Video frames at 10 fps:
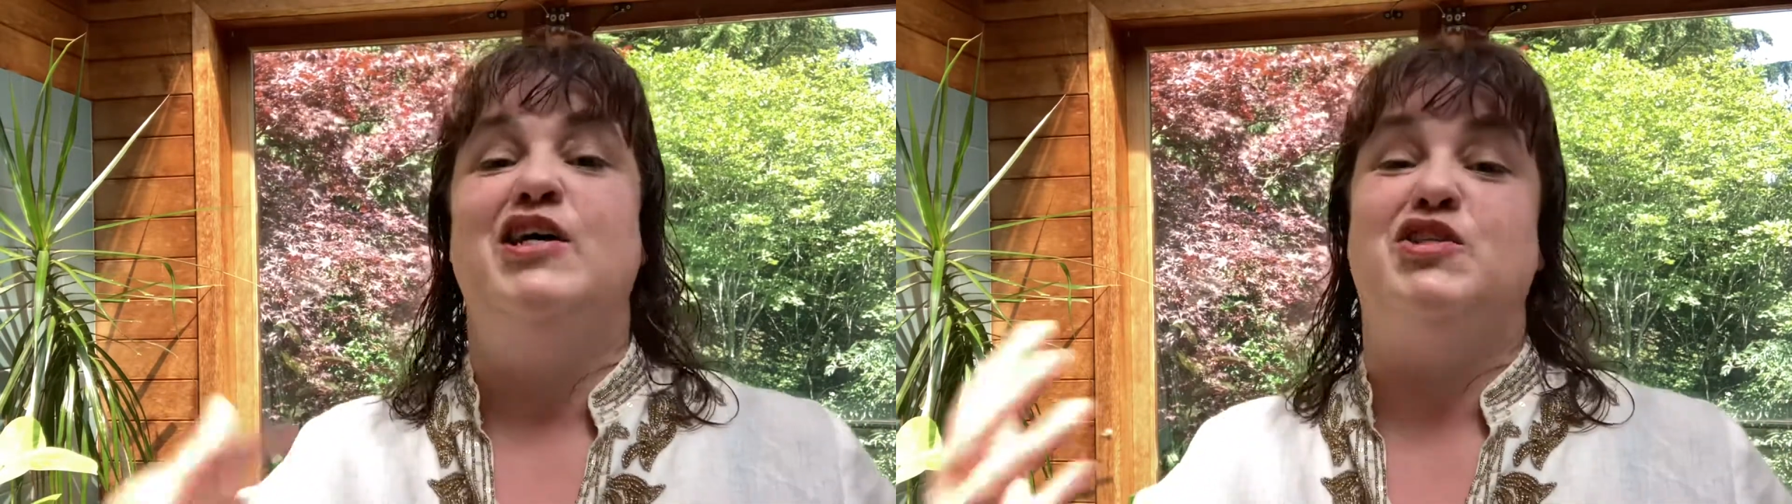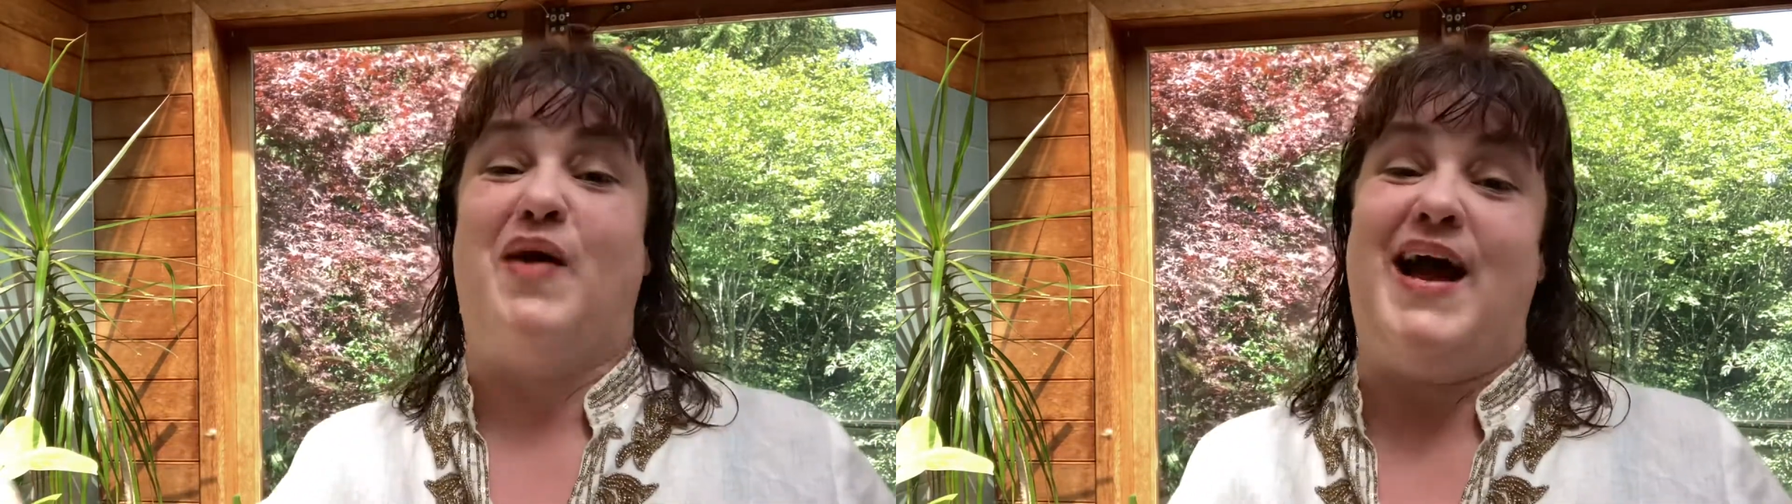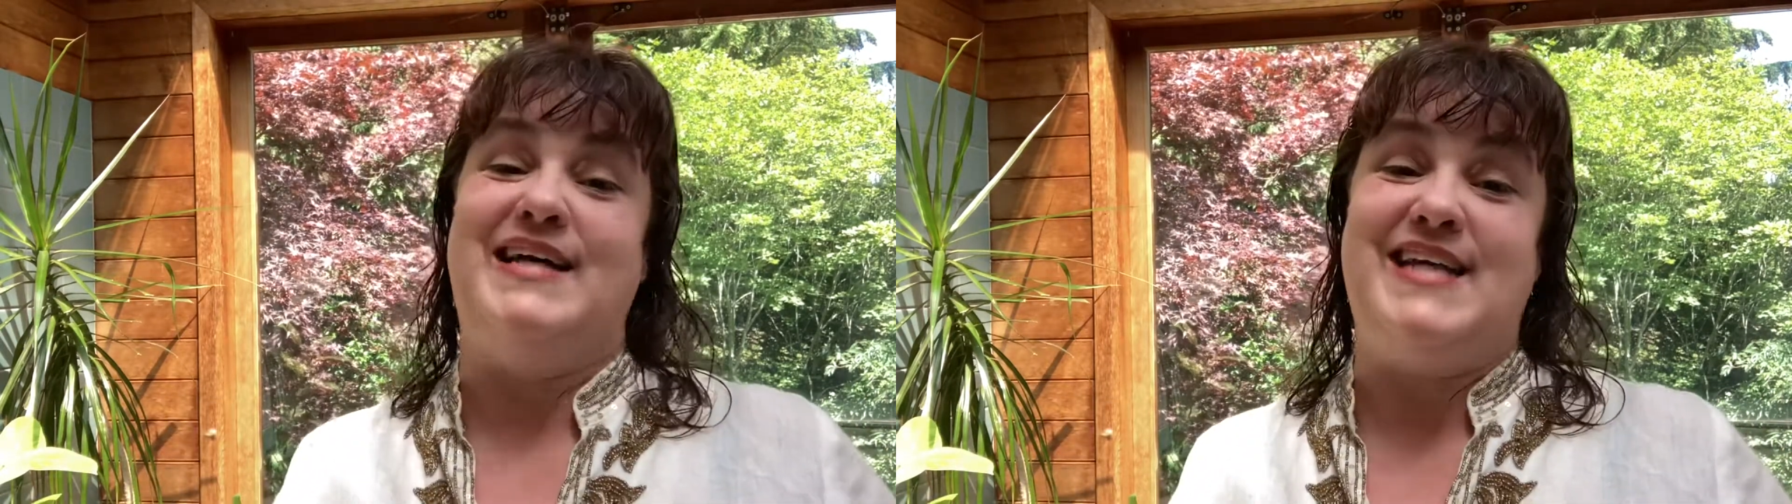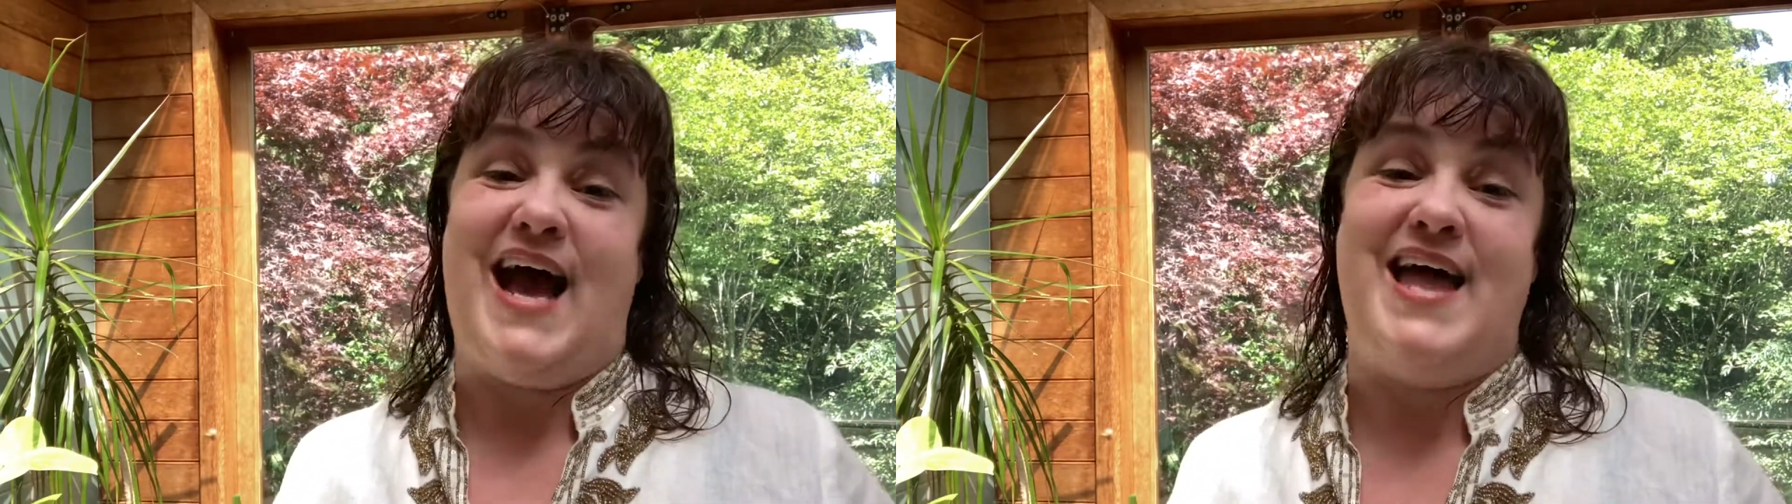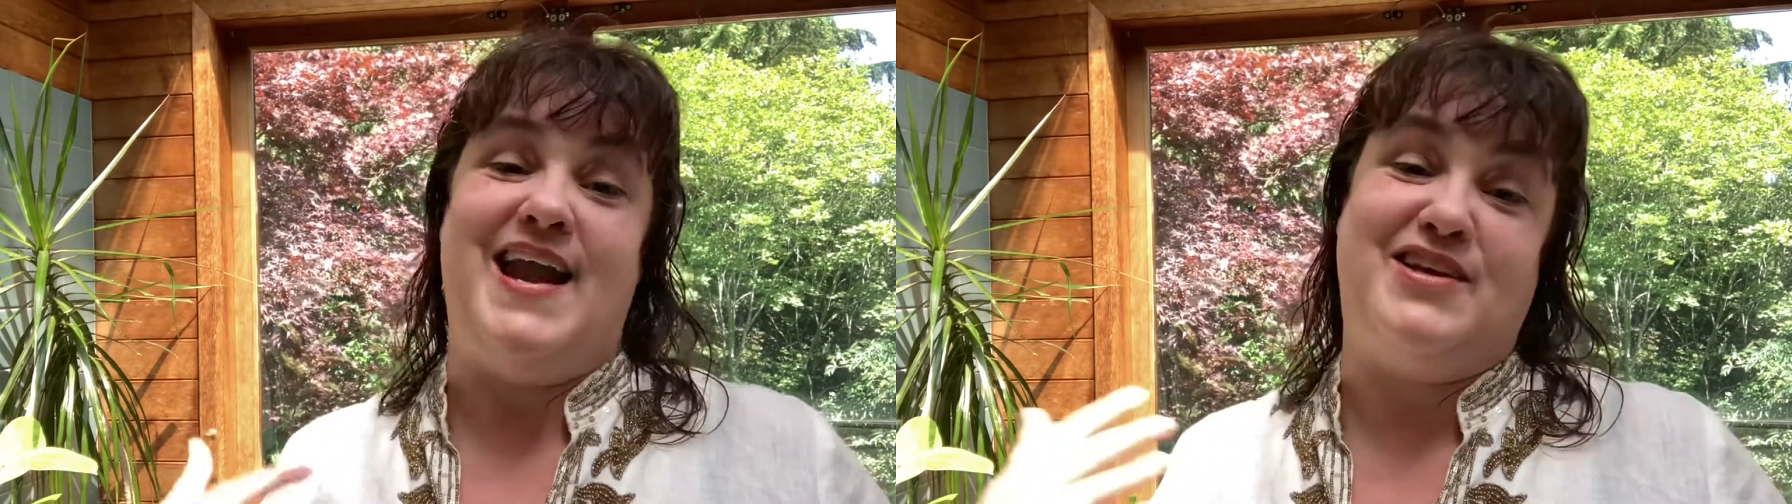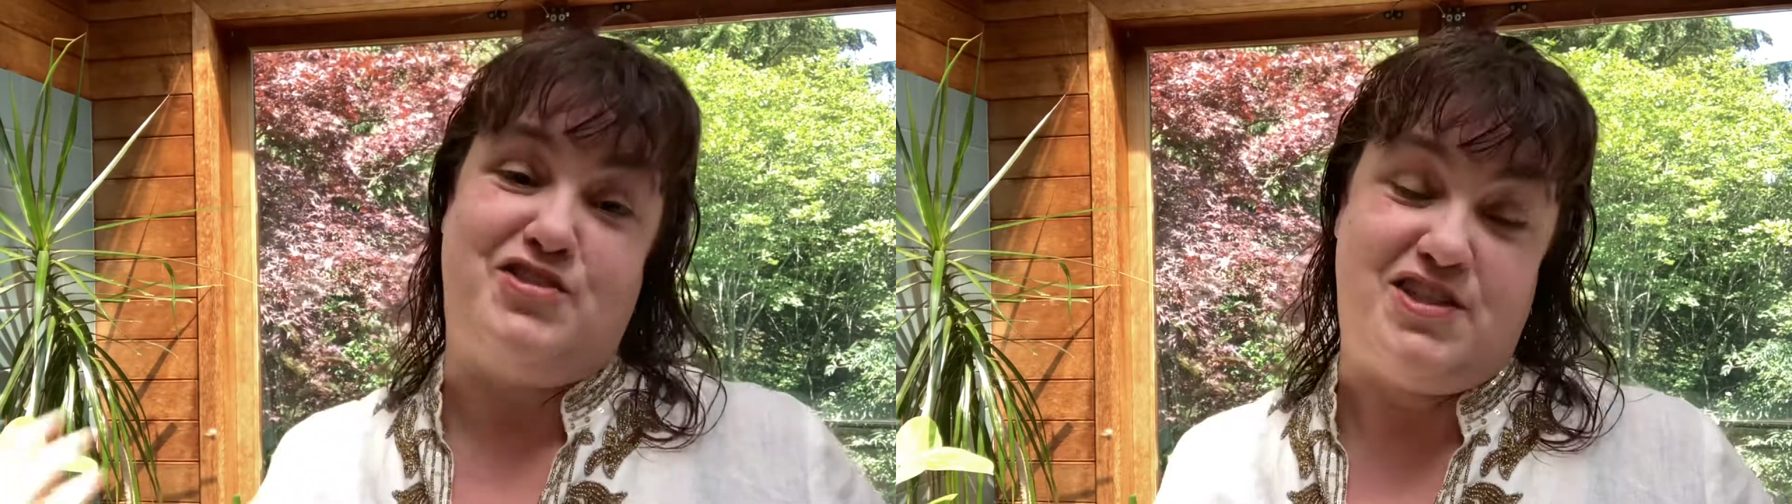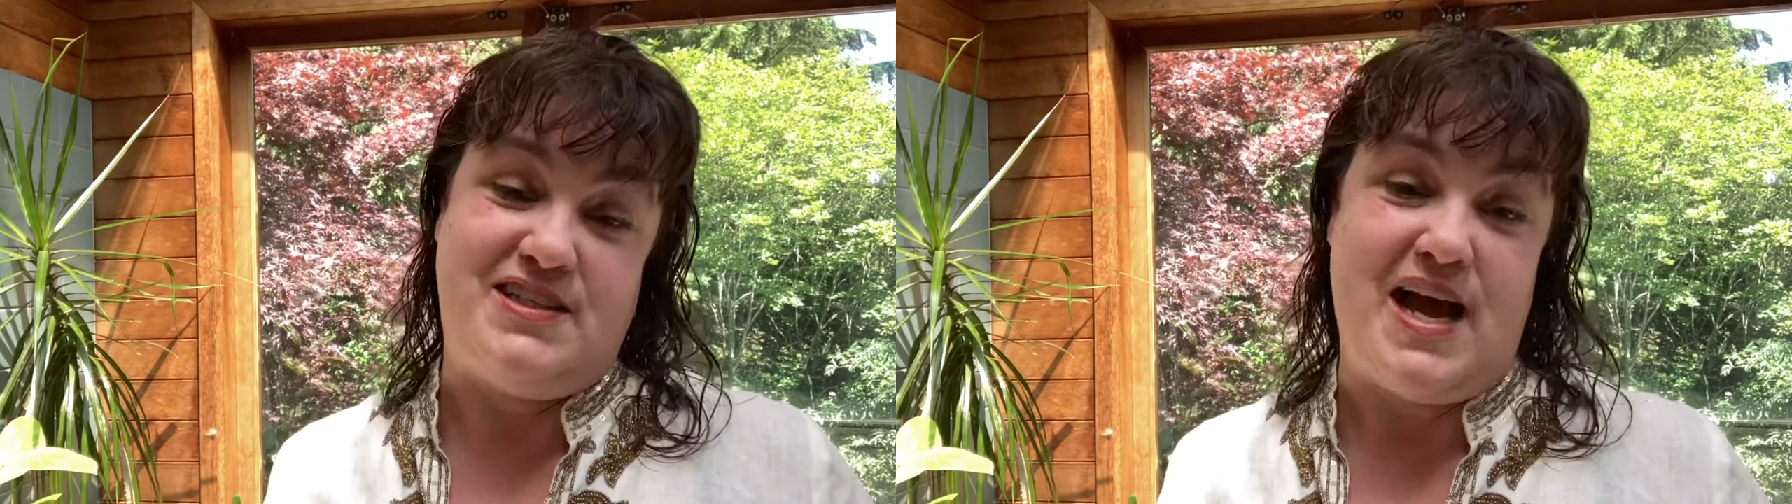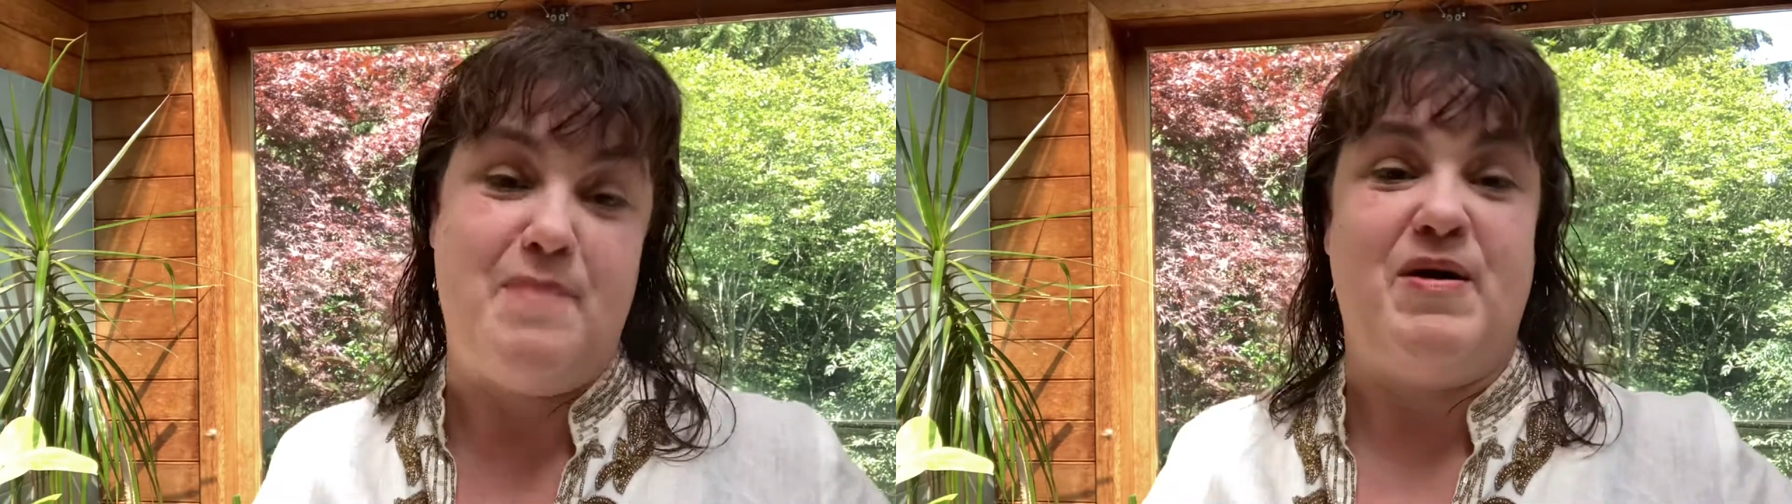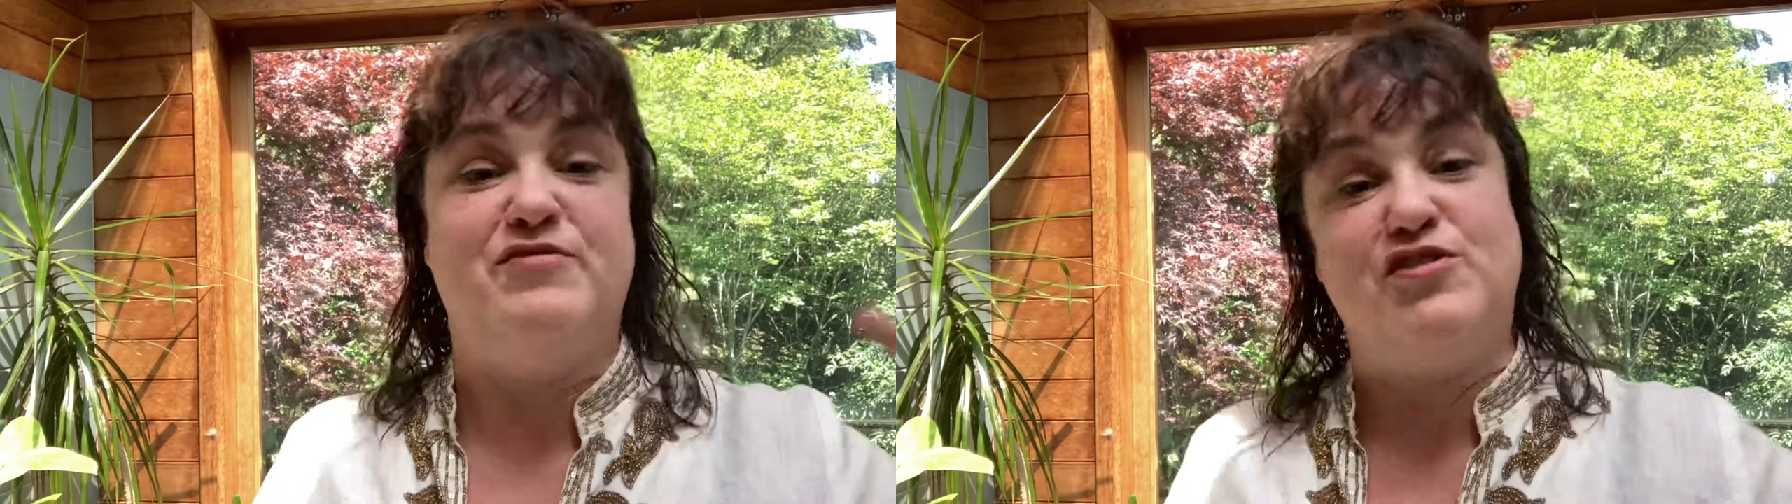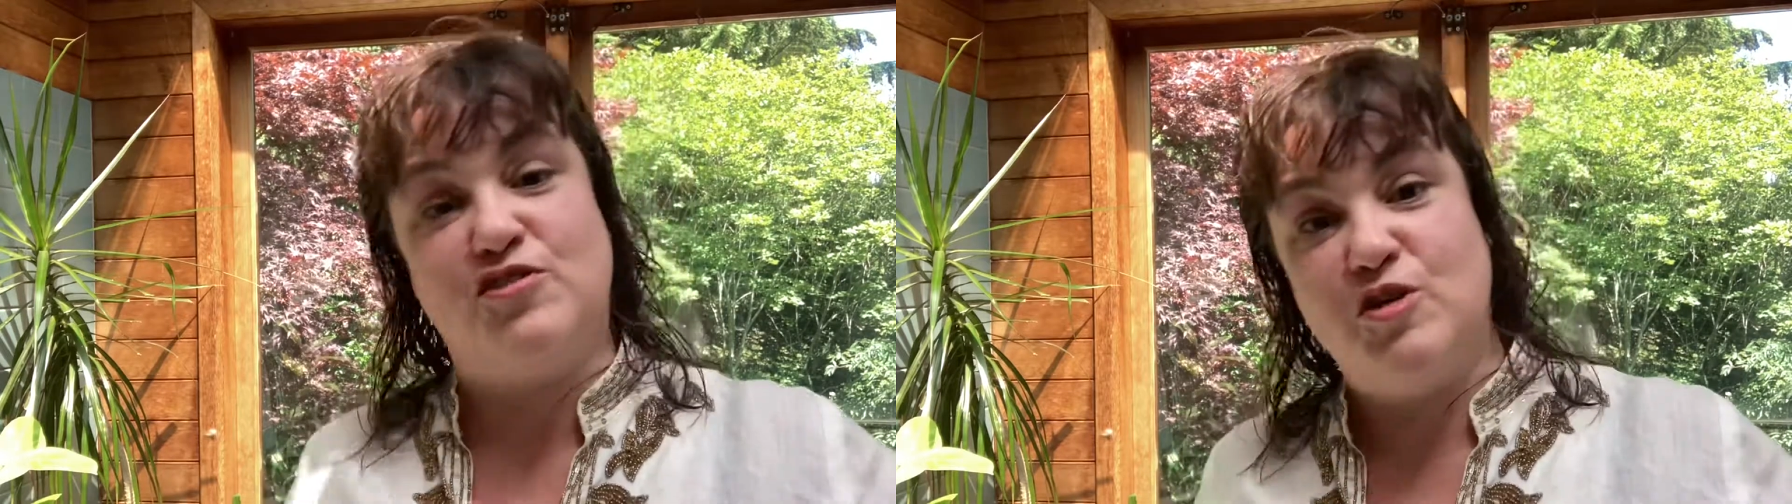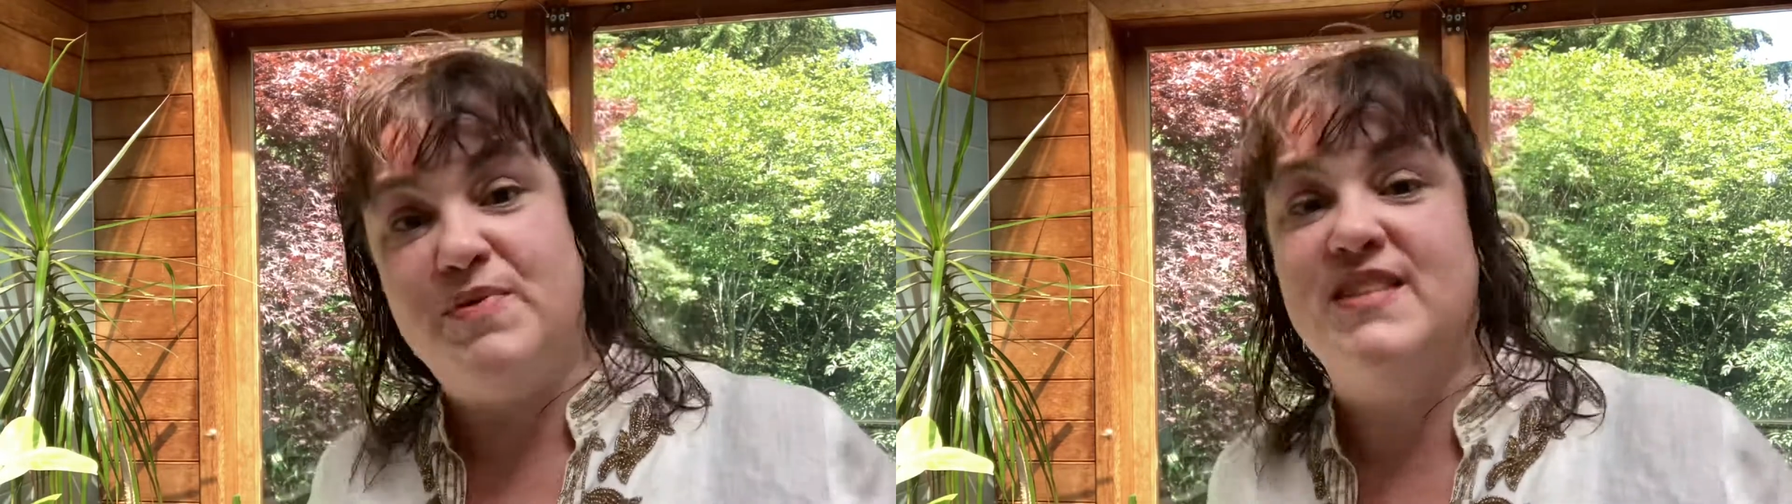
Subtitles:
So I had to add an extra step of scooping